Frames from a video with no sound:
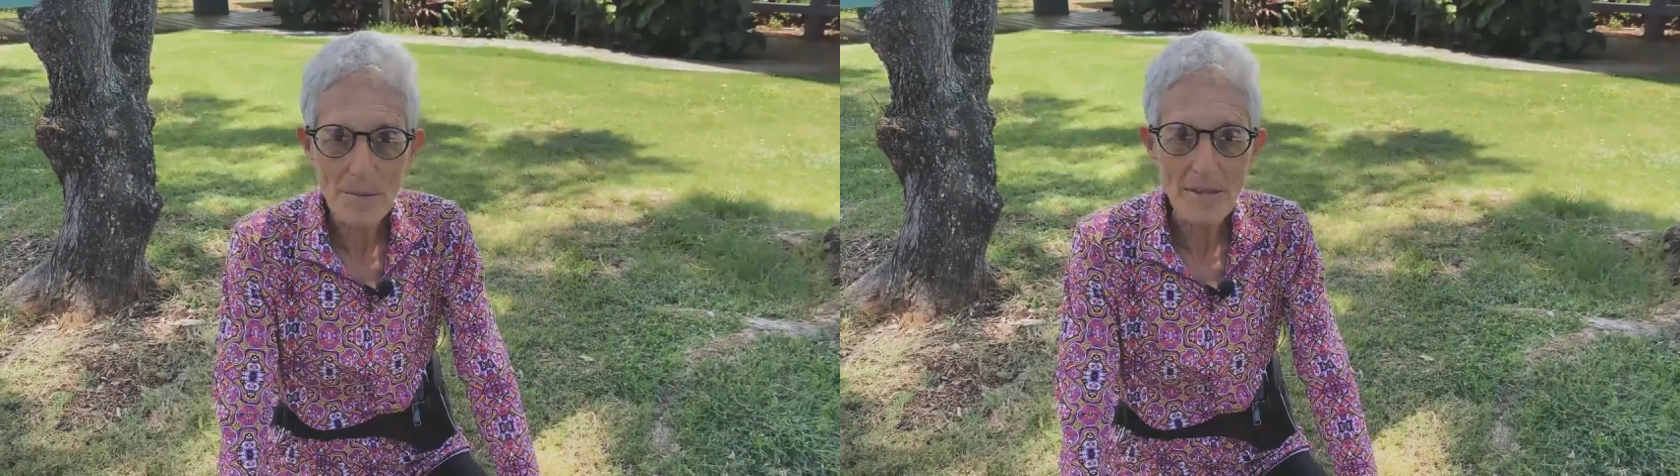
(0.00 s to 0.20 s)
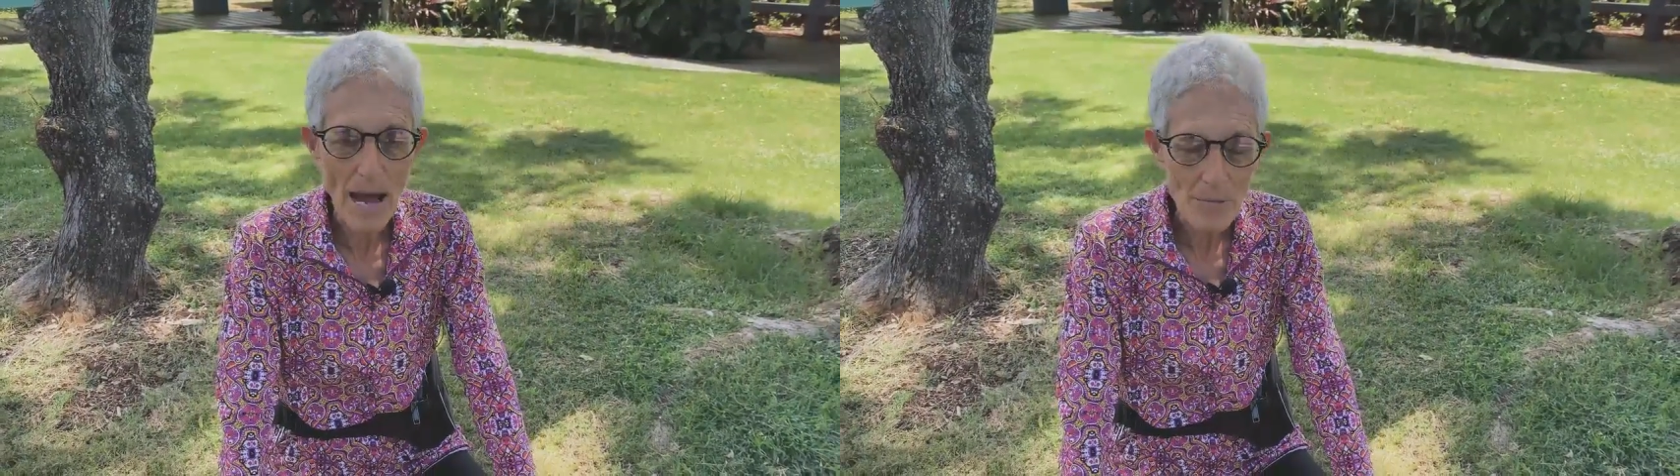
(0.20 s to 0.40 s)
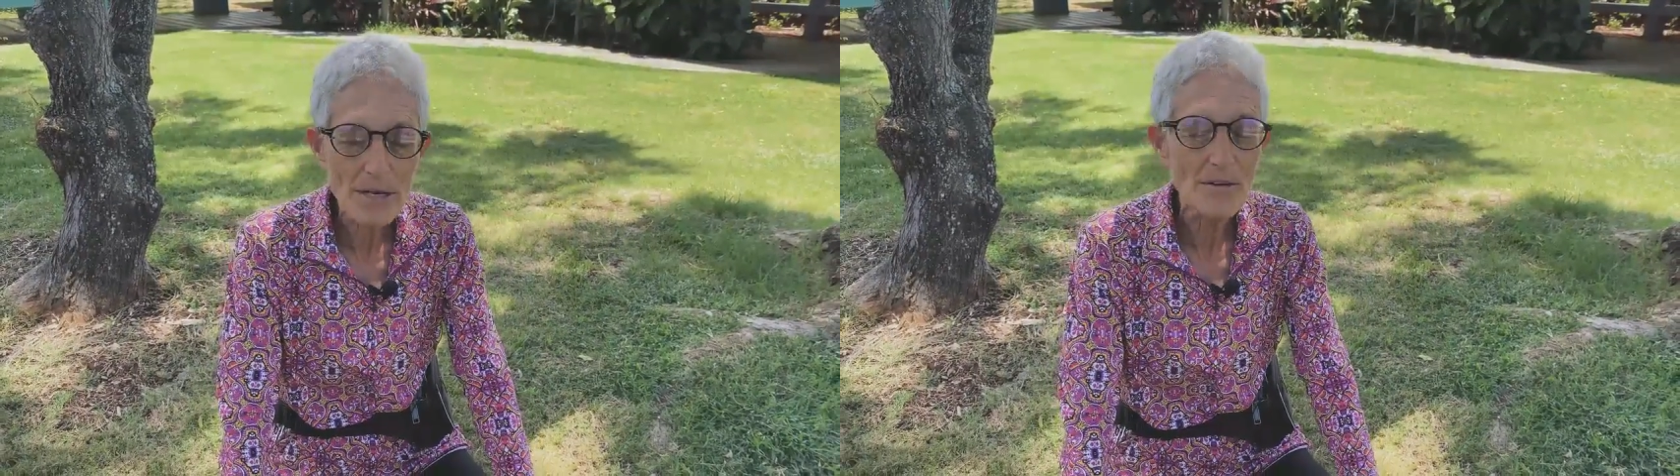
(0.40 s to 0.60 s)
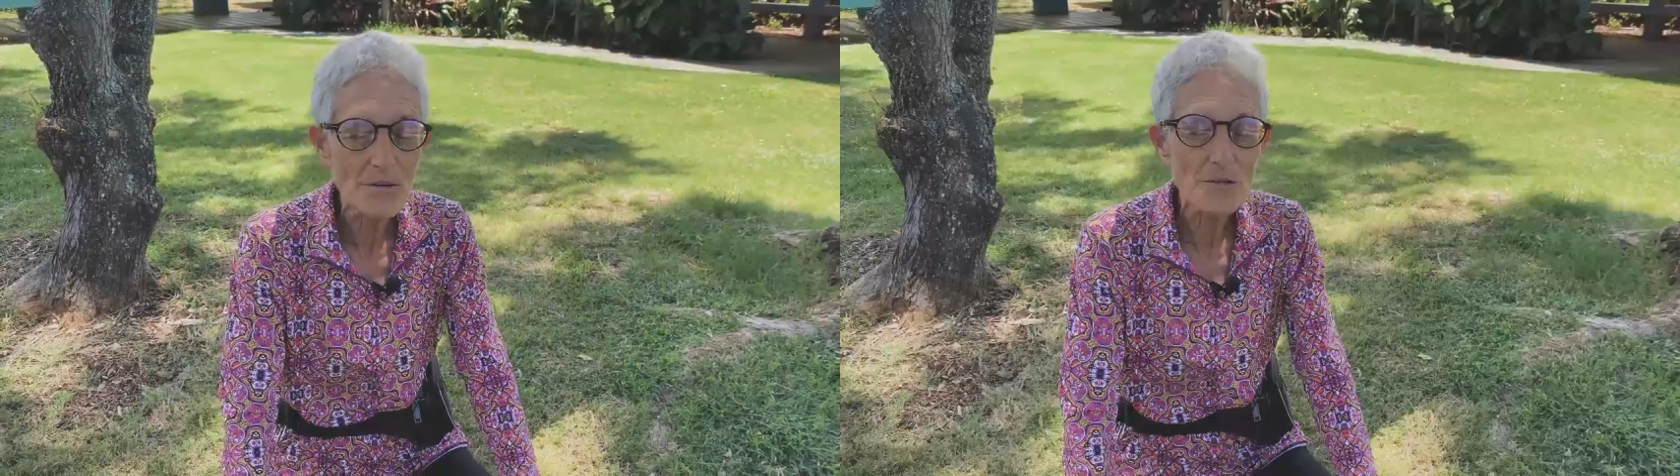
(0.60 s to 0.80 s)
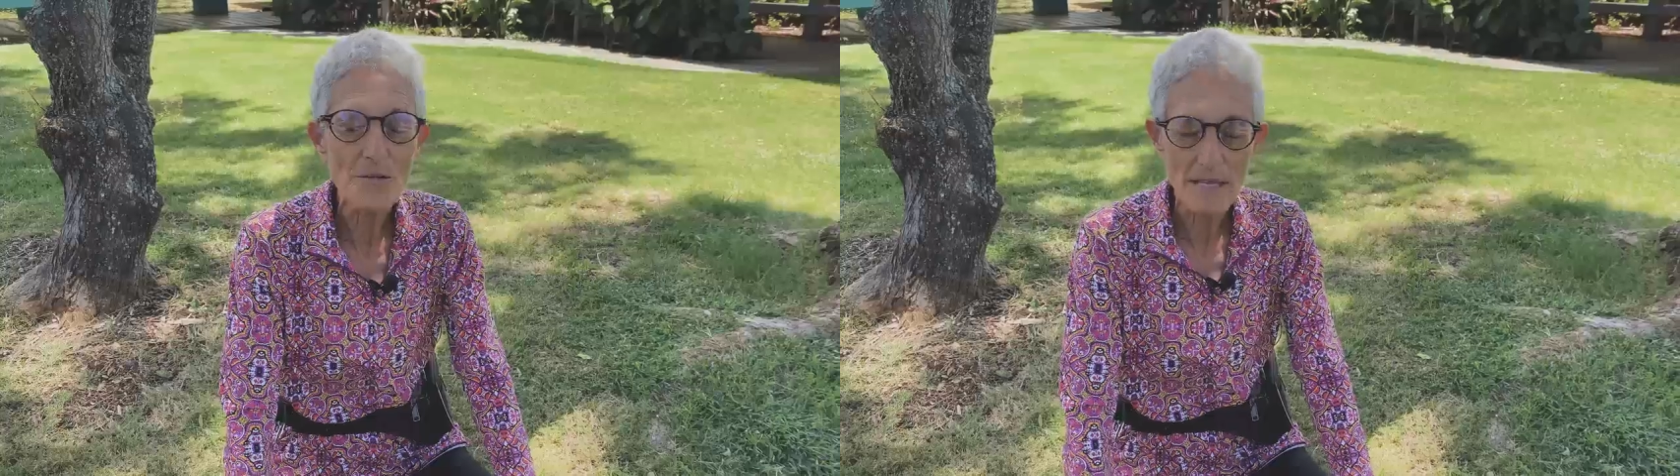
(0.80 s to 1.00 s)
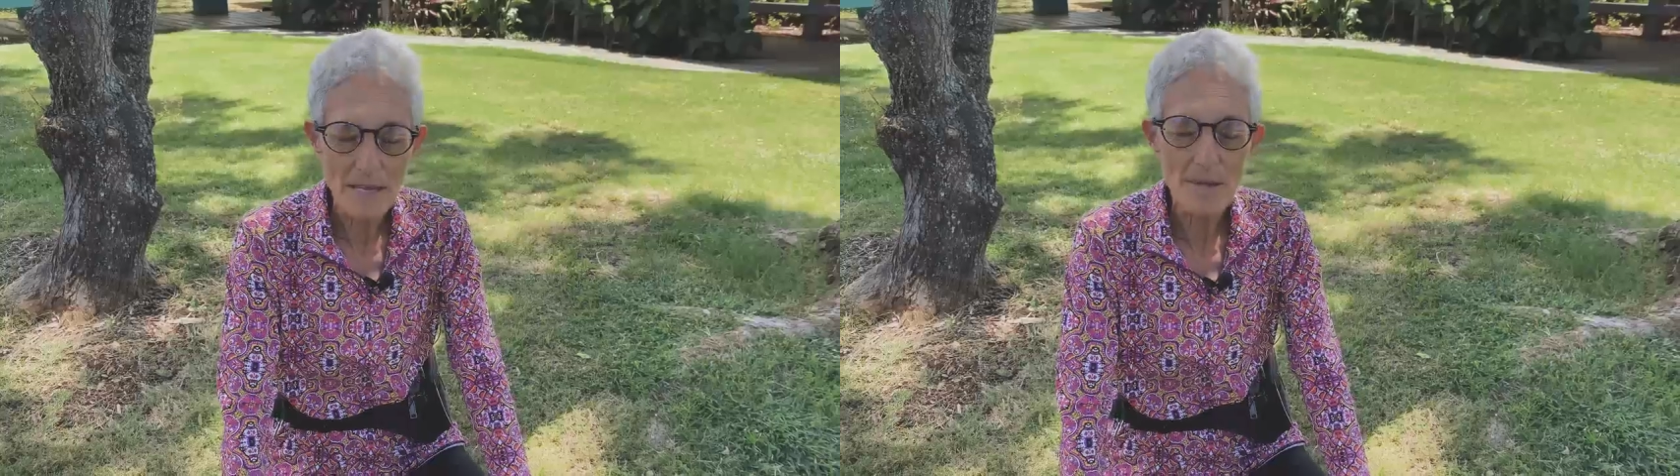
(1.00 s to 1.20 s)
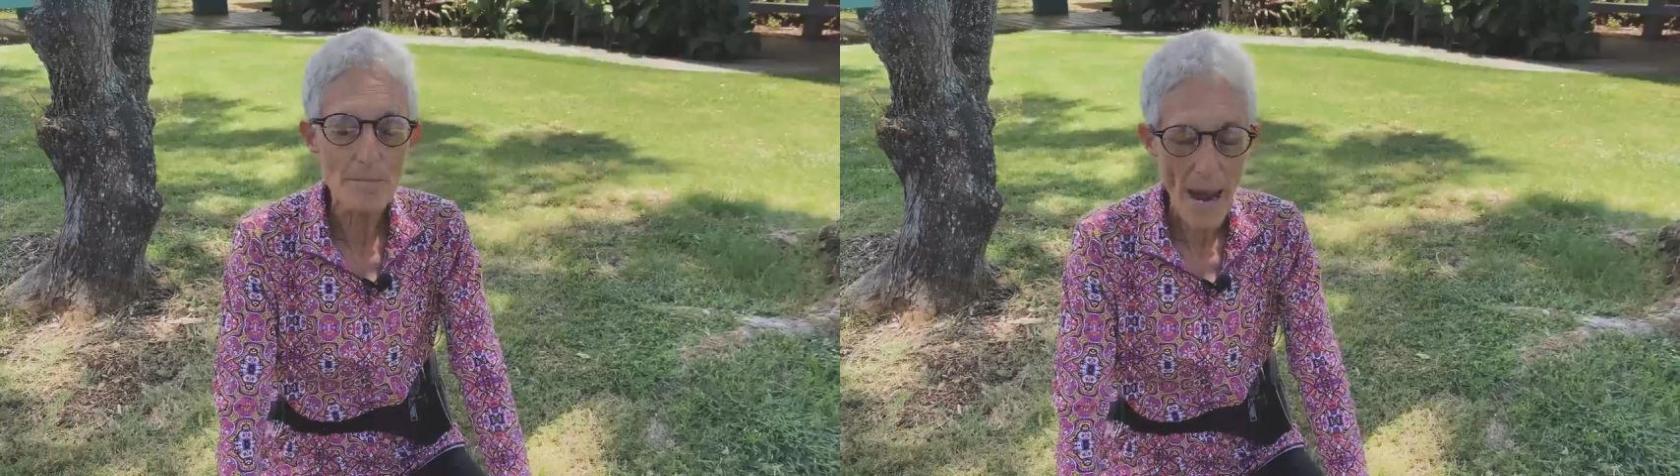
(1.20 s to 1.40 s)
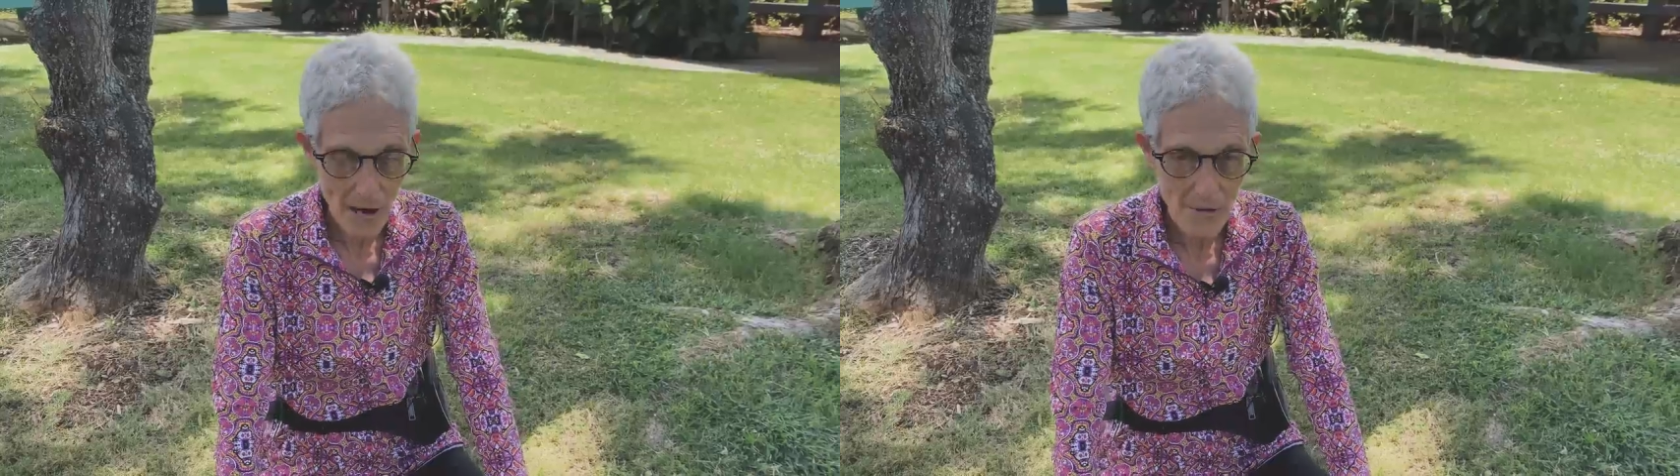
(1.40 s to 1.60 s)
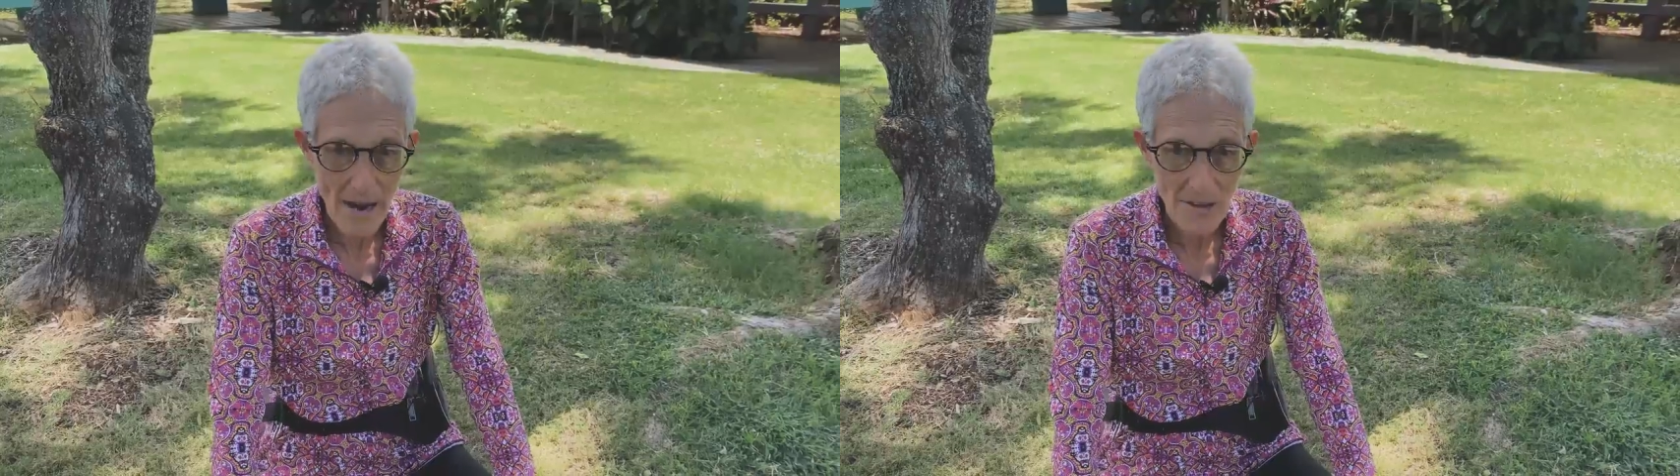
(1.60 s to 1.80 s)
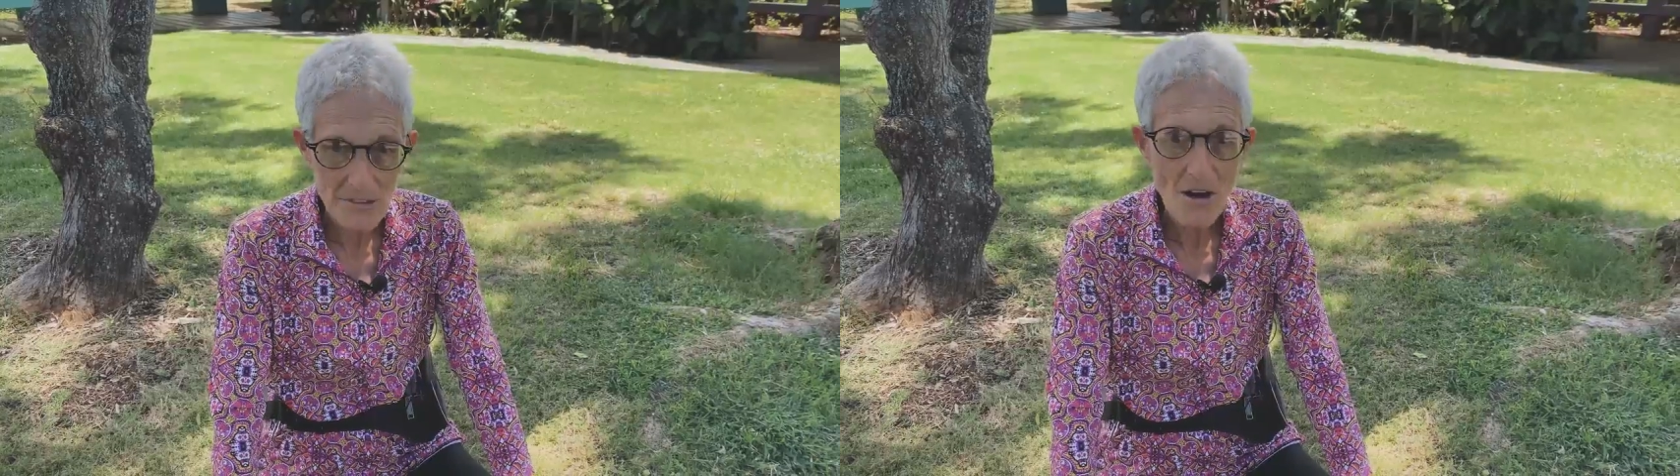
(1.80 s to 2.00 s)
but that will give you the
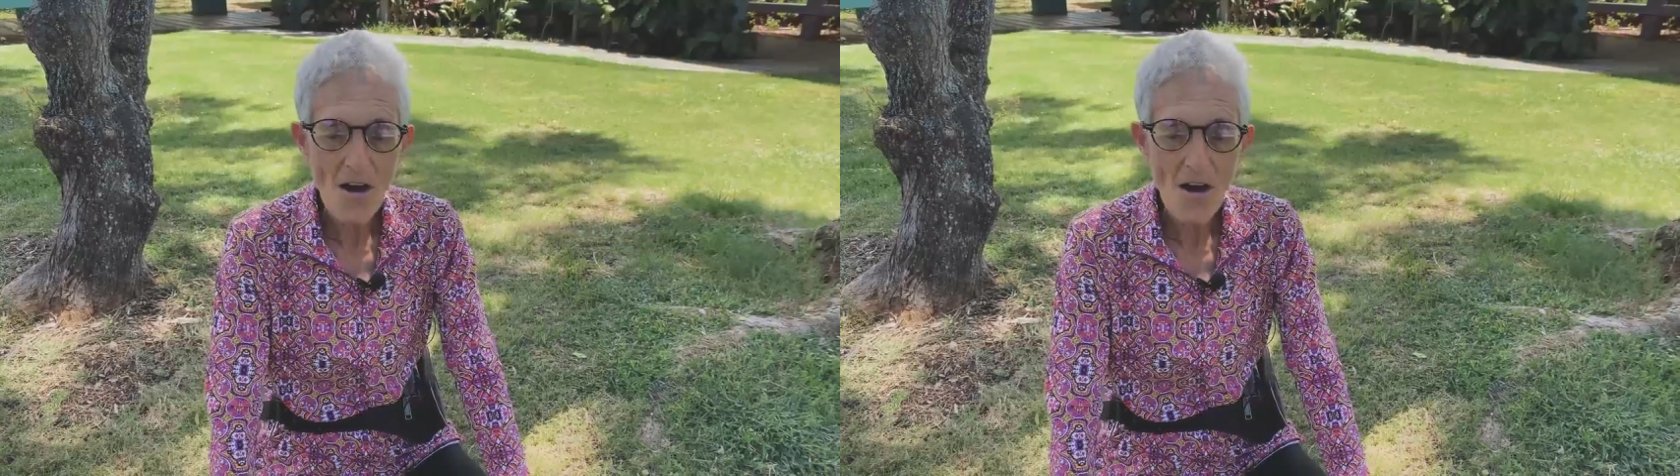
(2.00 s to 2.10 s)
background